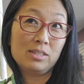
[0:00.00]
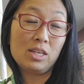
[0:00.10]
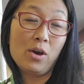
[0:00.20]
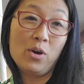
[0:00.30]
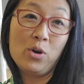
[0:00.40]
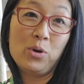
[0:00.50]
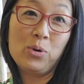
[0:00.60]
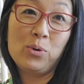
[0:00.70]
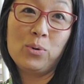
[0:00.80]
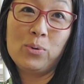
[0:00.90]

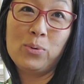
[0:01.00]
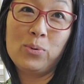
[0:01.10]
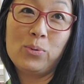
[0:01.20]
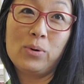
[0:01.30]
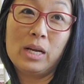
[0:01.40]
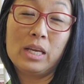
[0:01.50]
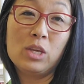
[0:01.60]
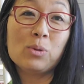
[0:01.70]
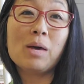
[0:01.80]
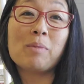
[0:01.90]
So
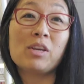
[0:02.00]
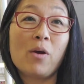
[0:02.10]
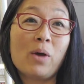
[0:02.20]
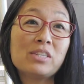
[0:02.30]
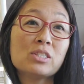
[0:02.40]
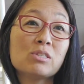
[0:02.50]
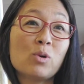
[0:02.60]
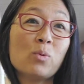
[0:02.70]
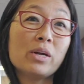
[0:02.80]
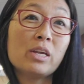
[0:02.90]
you let me know. I just
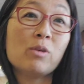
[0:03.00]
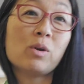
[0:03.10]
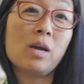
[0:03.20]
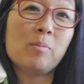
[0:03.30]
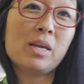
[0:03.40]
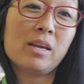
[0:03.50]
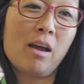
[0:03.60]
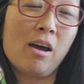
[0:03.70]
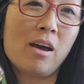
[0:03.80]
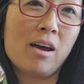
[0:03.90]
don't want you coming
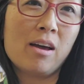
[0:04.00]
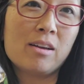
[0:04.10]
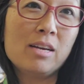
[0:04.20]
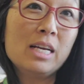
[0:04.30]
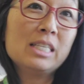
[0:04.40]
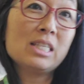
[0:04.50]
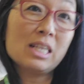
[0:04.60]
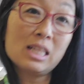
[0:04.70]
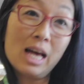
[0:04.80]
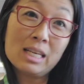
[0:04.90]
to
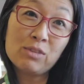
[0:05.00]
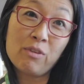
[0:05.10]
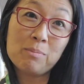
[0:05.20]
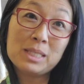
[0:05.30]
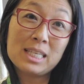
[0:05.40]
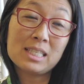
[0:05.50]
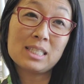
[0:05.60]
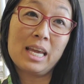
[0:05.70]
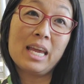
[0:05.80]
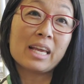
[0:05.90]
the class from 6
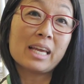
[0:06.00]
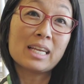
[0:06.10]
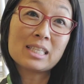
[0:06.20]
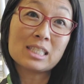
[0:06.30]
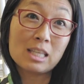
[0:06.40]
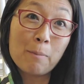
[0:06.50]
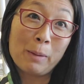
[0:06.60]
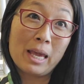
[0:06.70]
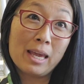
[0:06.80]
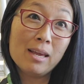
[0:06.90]
to 8 and getting
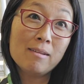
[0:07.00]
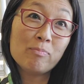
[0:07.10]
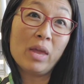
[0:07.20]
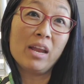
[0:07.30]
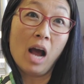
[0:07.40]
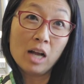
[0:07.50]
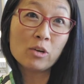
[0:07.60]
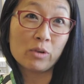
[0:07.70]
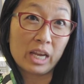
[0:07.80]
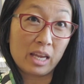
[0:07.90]
sleepy and
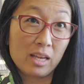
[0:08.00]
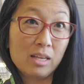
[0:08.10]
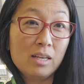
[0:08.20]
hungry.